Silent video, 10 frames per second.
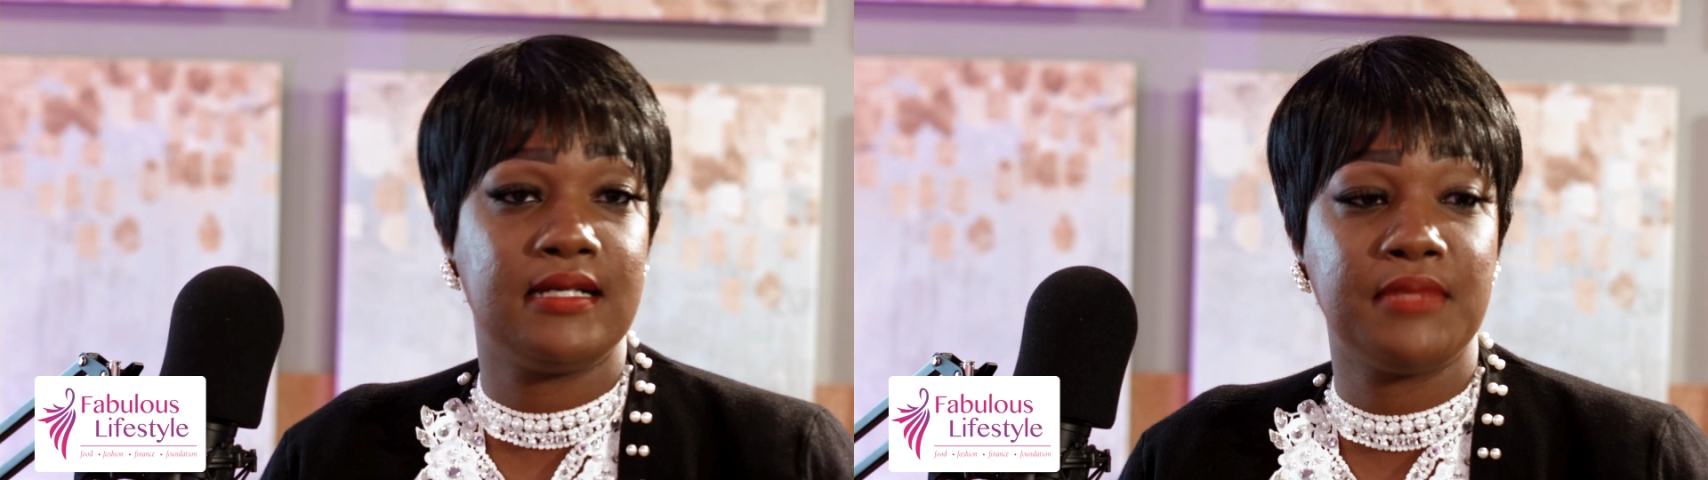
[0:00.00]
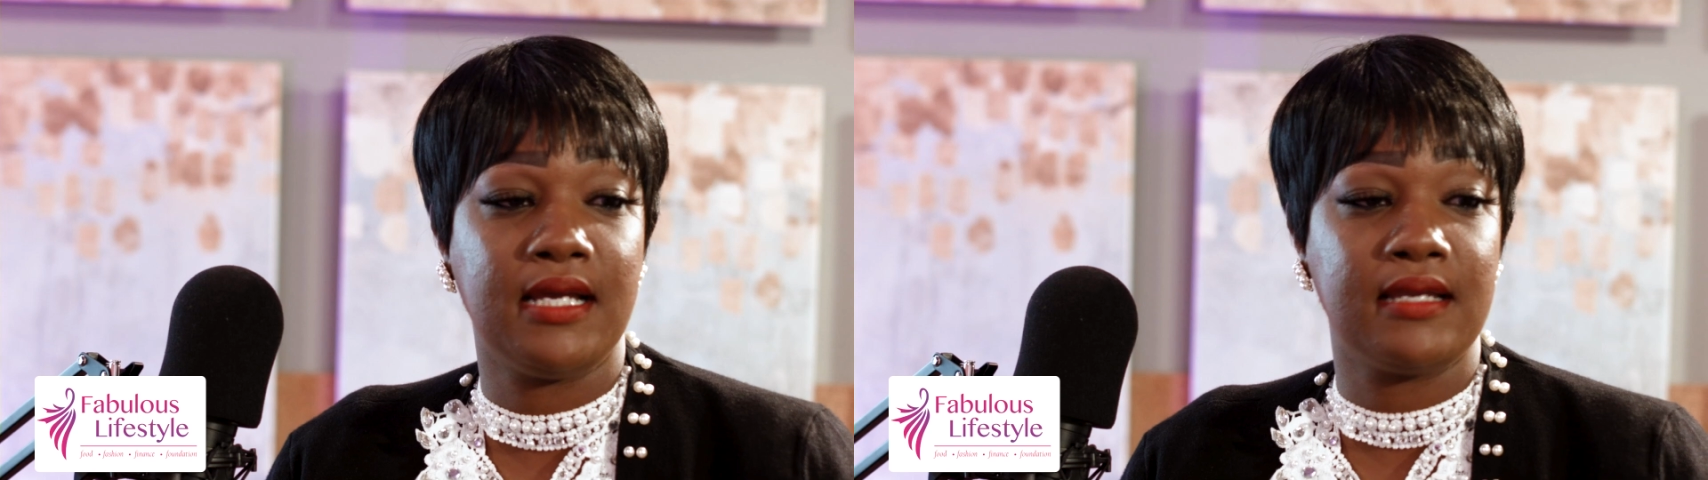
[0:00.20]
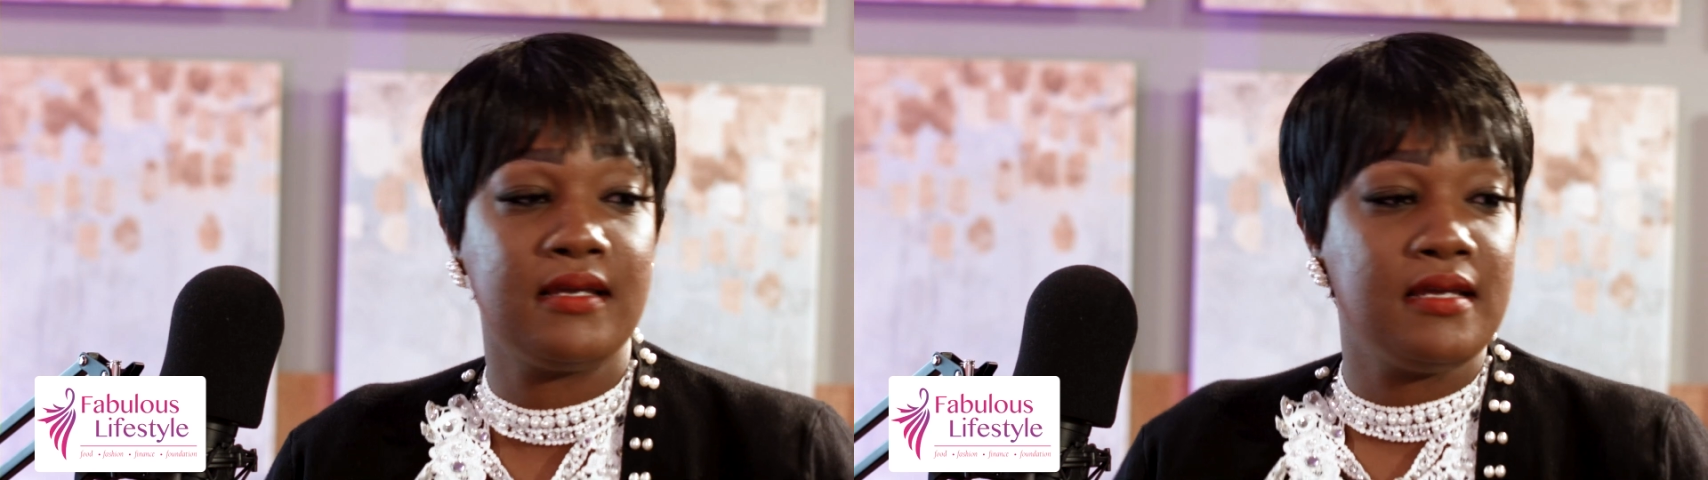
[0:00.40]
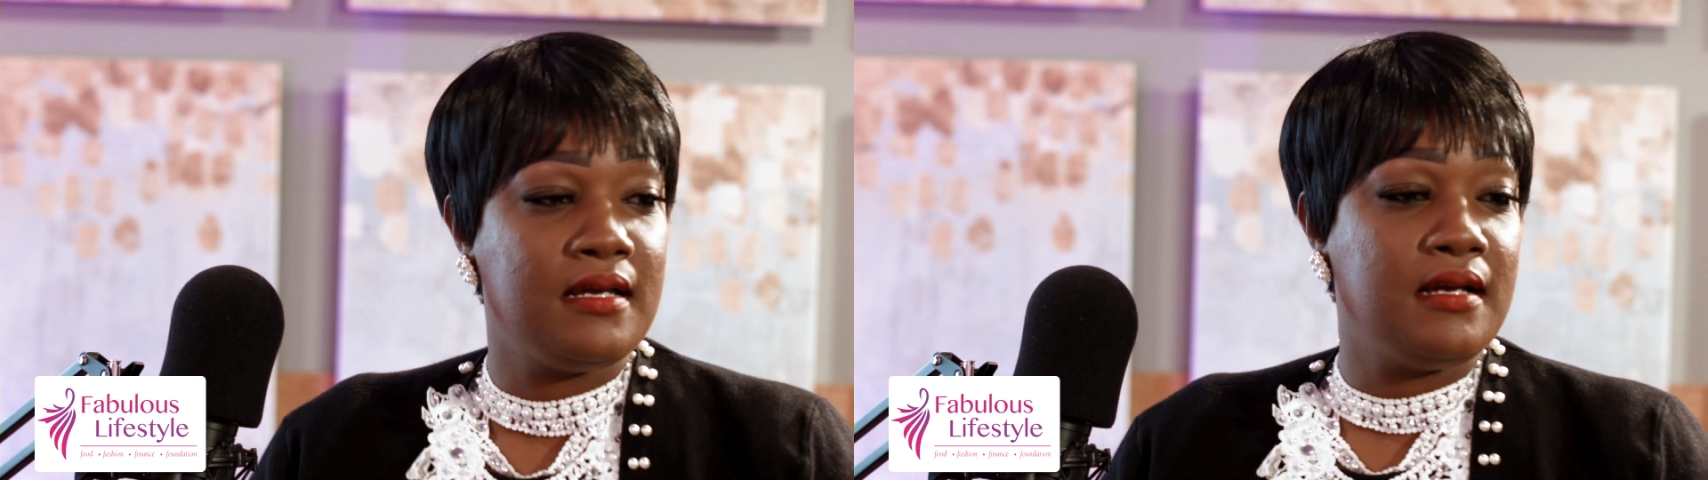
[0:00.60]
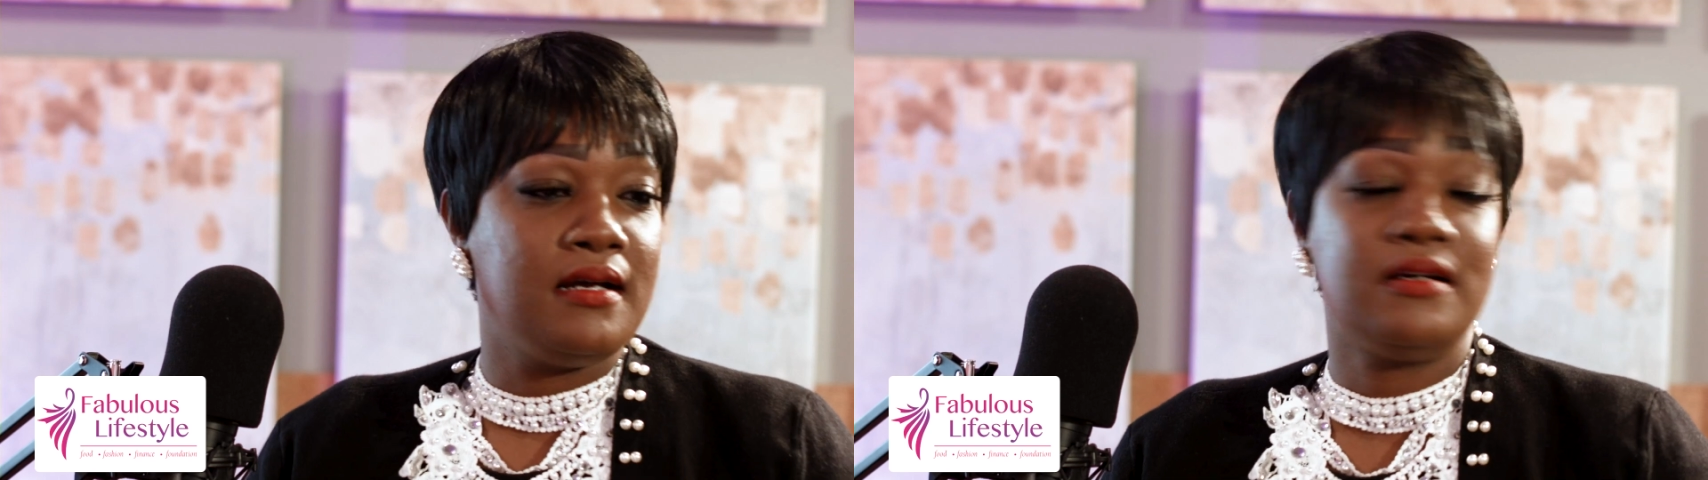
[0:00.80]
I'm like,
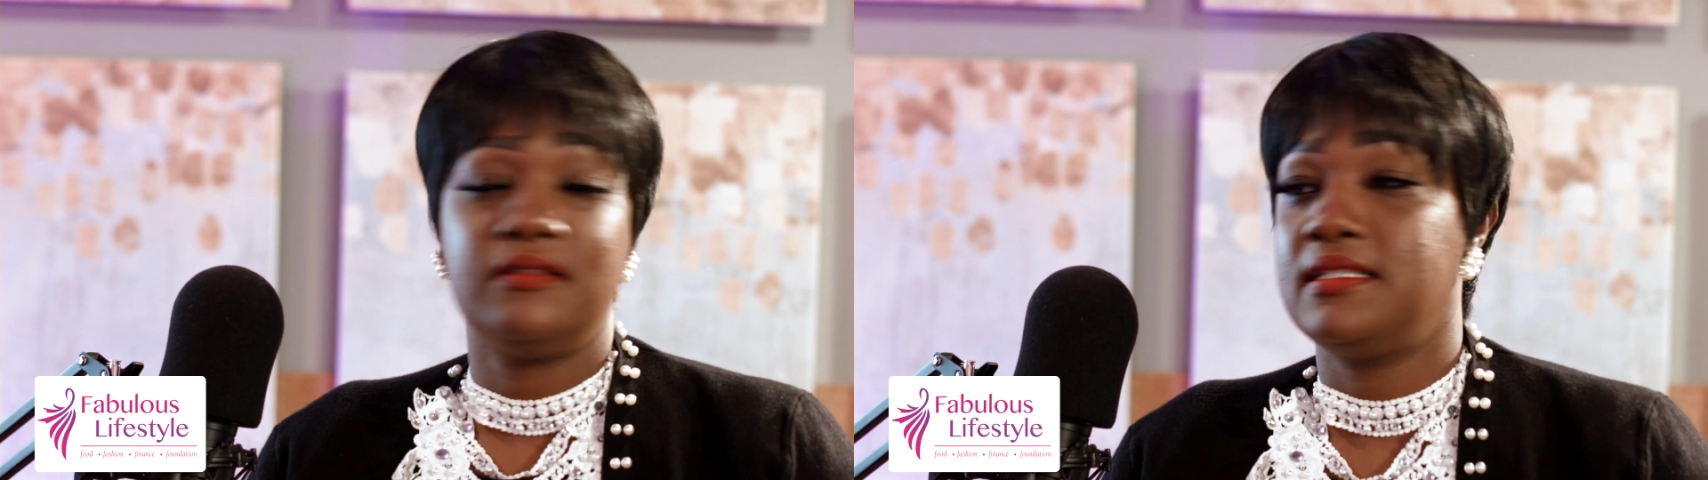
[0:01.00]
oh,